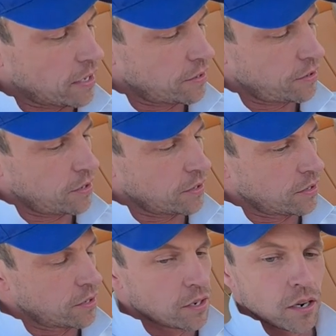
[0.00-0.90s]
into third,
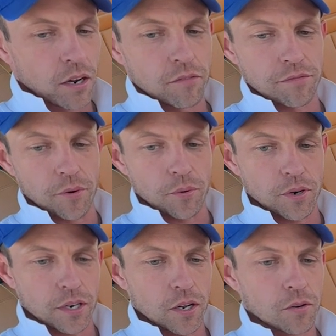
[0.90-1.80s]

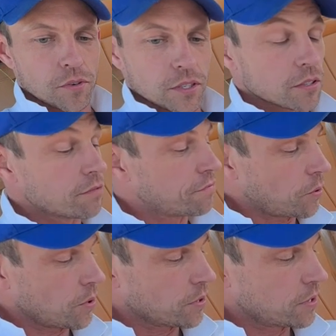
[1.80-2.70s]
forward and over to
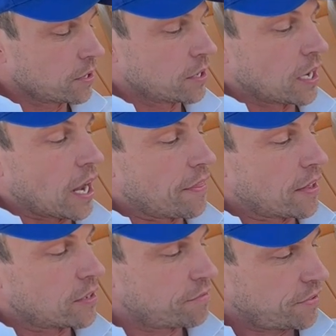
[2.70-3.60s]
fourth and
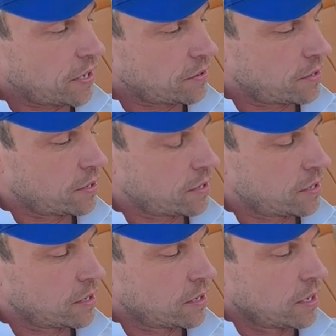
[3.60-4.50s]
then to fifth.
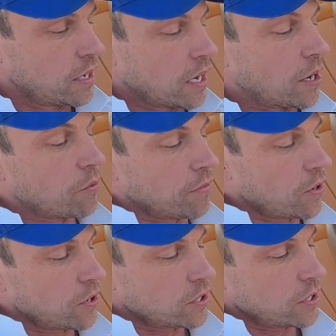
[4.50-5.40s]
And
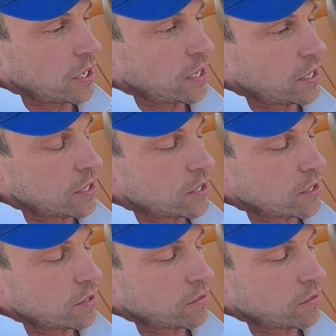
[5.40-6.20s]
reverse is